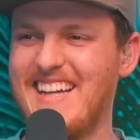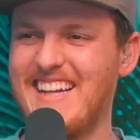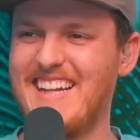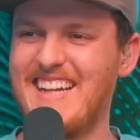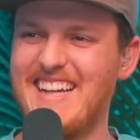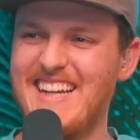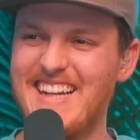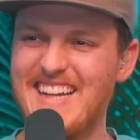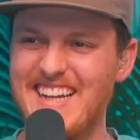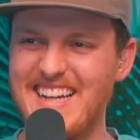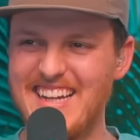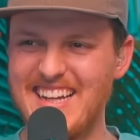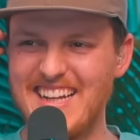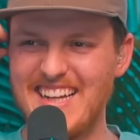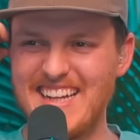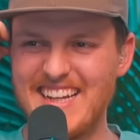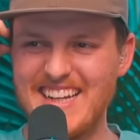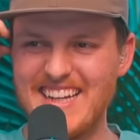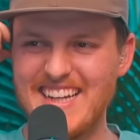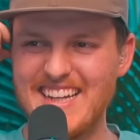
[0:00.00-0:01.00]

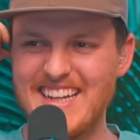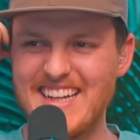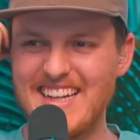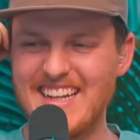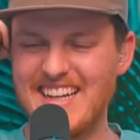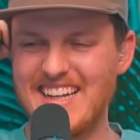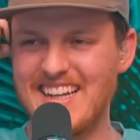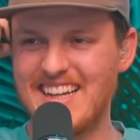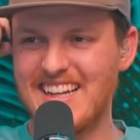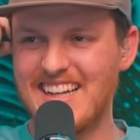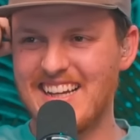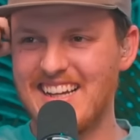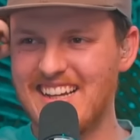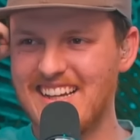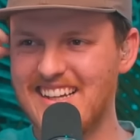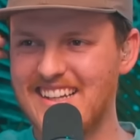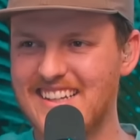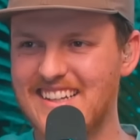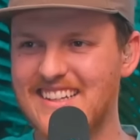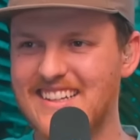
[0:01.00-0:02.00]

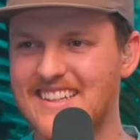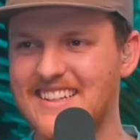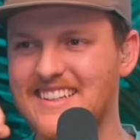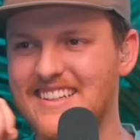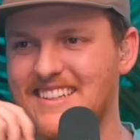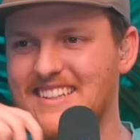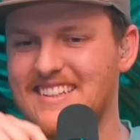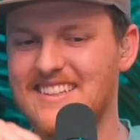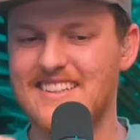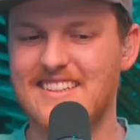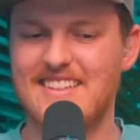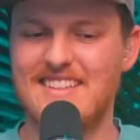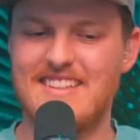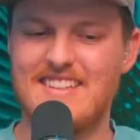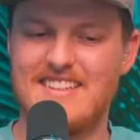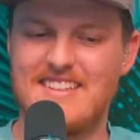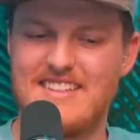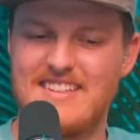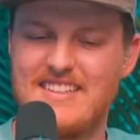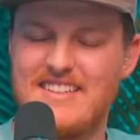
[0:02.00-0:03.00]

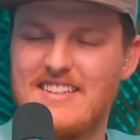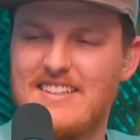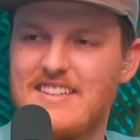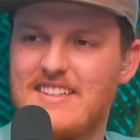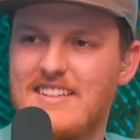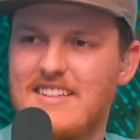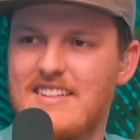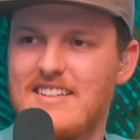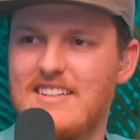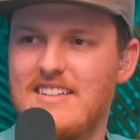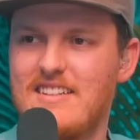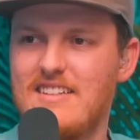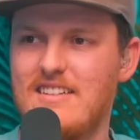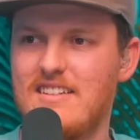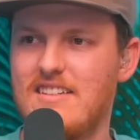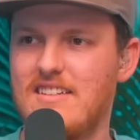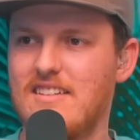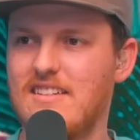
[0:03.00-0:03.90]
No words are spoken by the person on screen.